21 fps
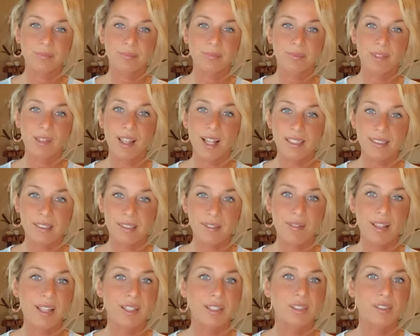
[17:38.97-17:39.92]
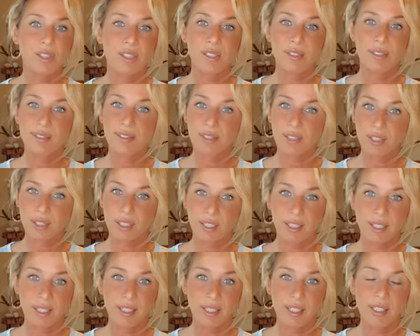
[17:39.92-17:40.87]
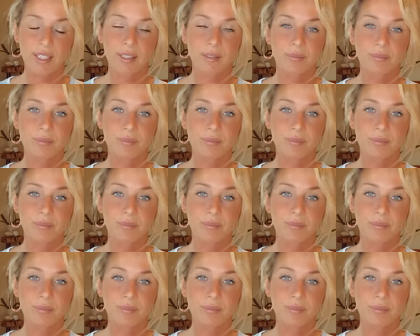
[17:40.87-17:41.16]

Lots of energies circulating.